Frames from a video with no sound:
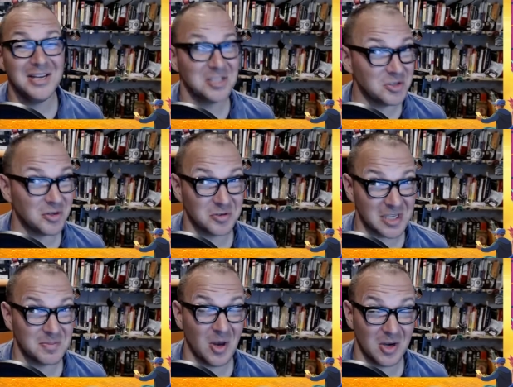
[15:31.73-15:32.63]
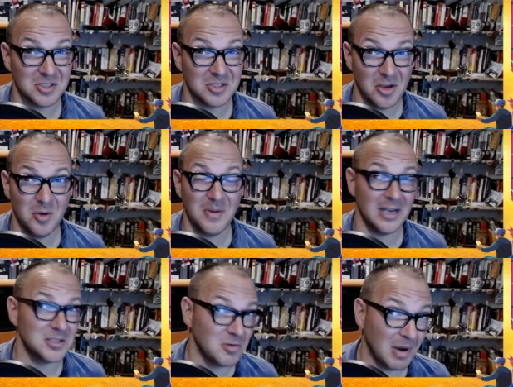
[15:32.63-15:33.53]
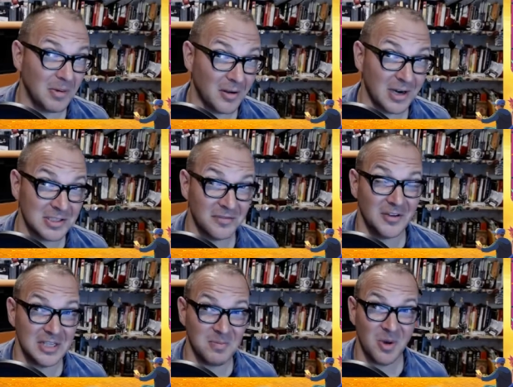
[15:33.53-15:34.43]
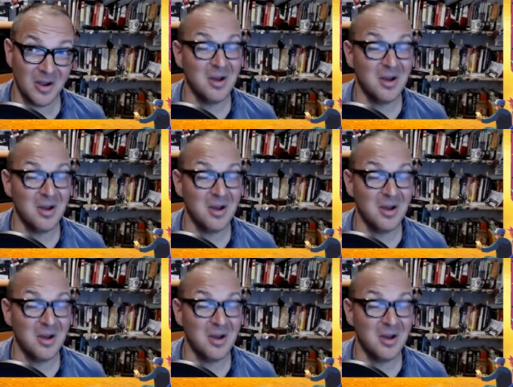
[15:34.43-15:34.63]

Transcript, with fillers: does your address belong to you because you uploaded it to Facebook,